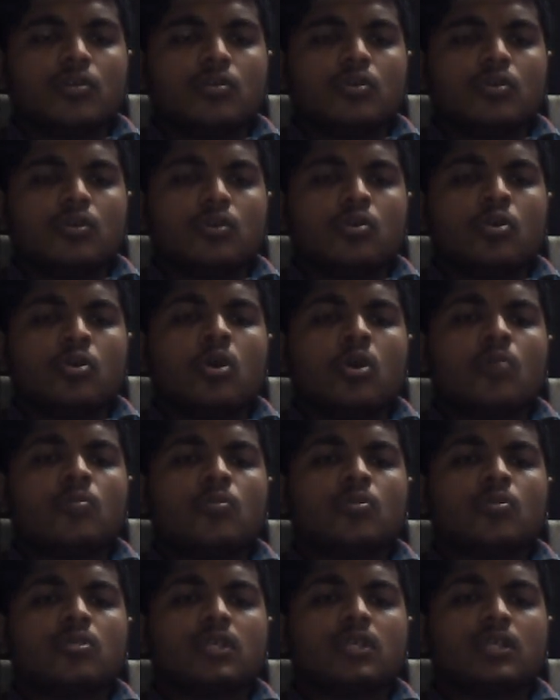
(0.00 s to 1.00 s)
You don't know
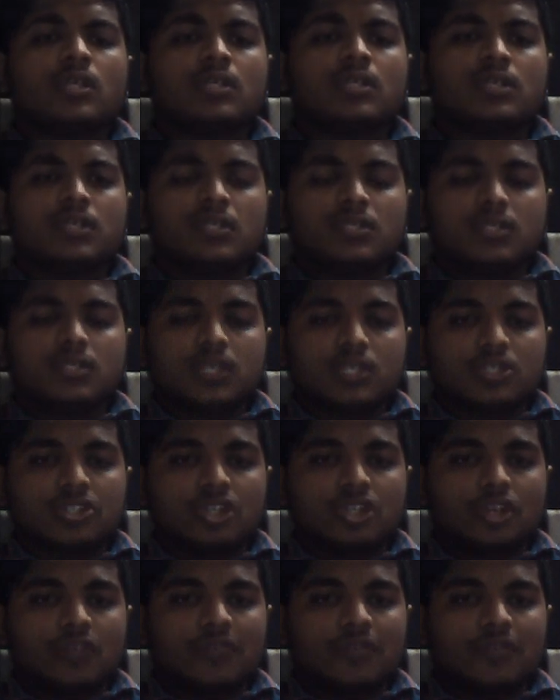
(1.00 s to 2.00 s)
about the
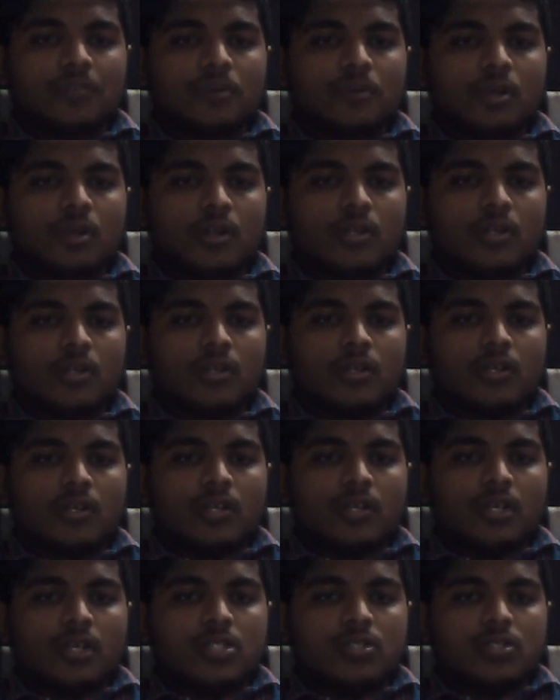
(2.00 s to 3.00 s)
structure of the product,
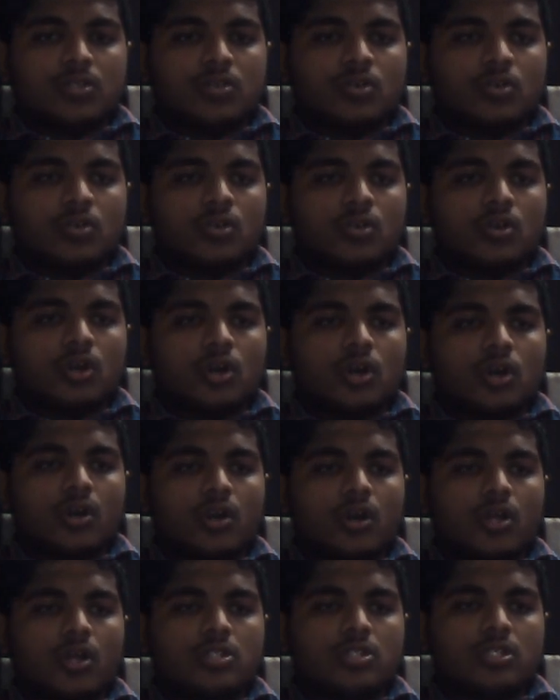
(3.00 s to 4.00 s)
its code
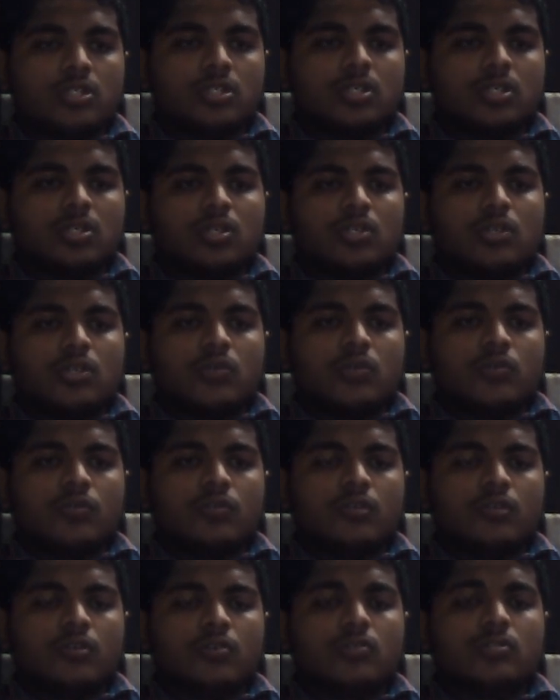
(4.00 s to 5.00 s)
or logic. You
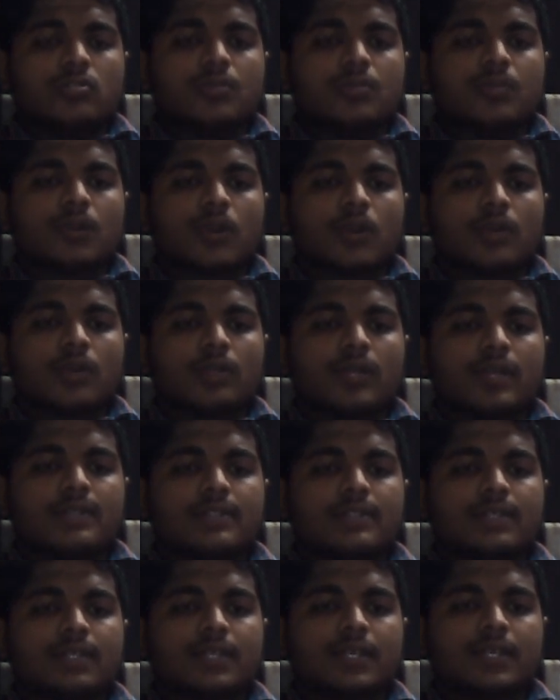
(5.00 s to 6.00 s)
would use the product
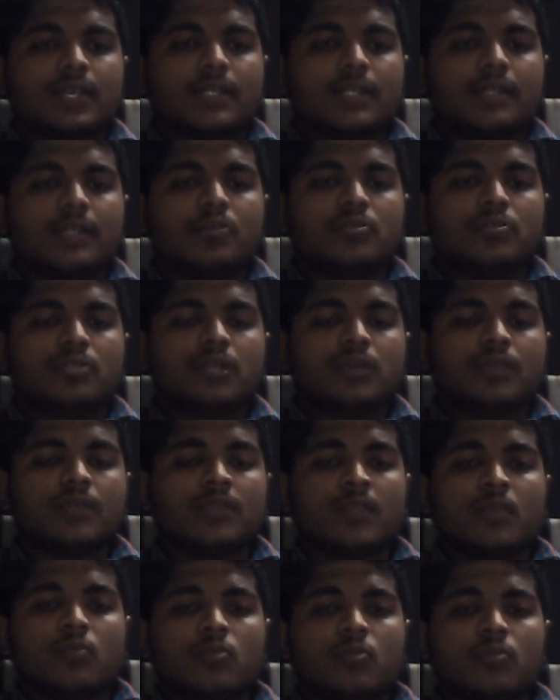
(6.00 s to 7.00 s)
as an end user
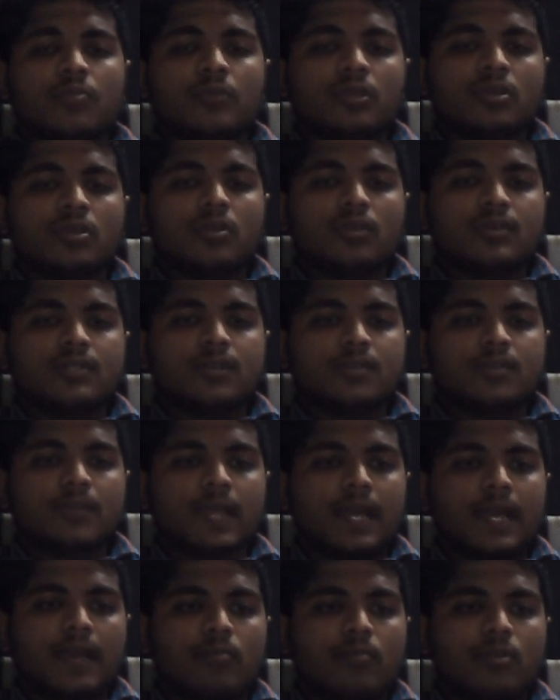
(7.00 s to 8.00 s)
because the
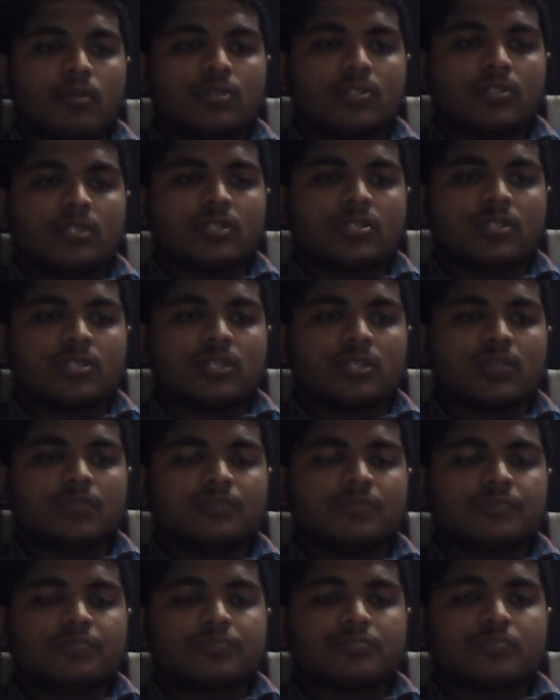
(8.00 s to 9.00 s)
black box testing
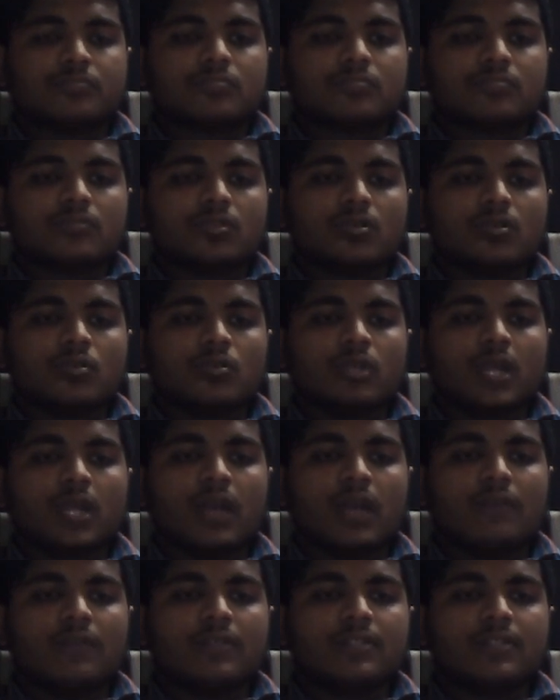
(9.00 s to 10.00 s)
would
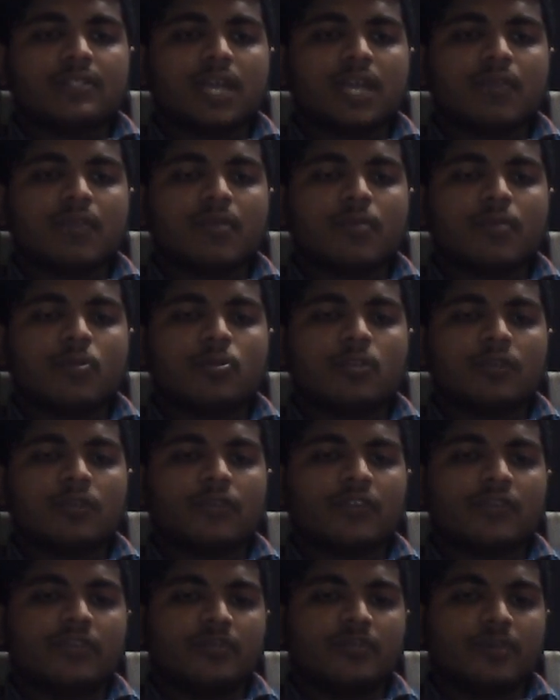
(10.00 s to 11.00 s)
have the same amount
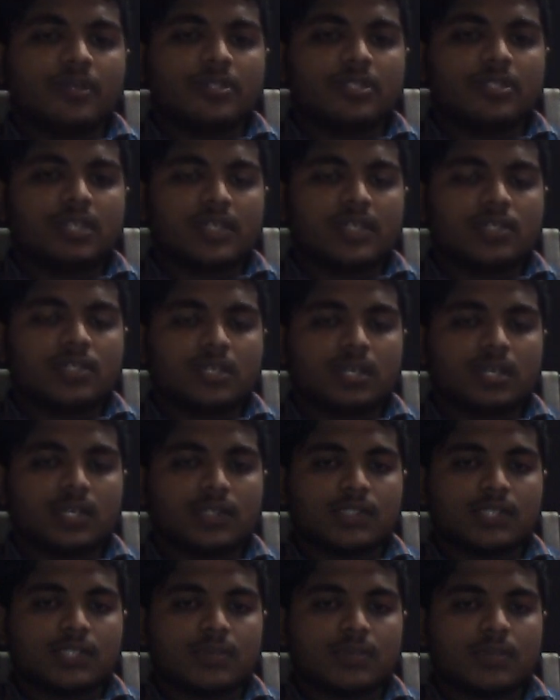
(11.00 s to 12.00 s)
of information as the
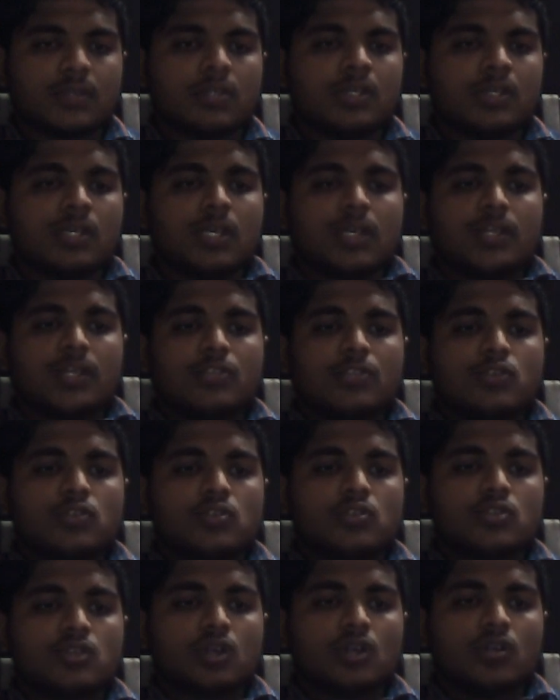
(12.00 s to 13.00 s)
customer. It's
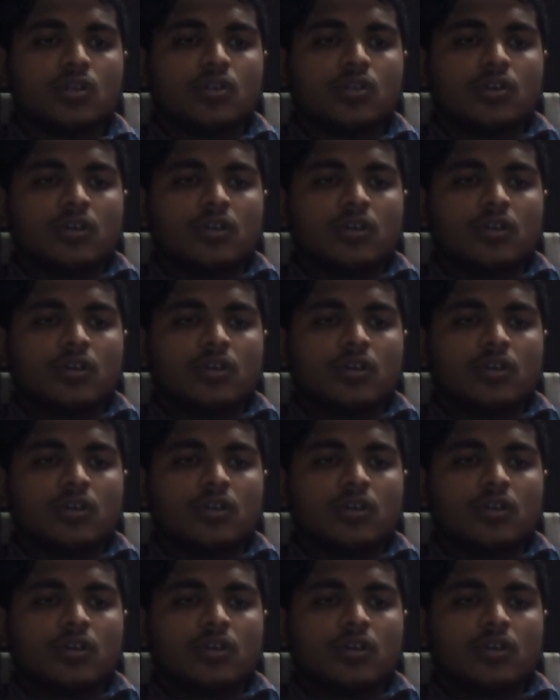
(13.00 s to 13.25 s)
used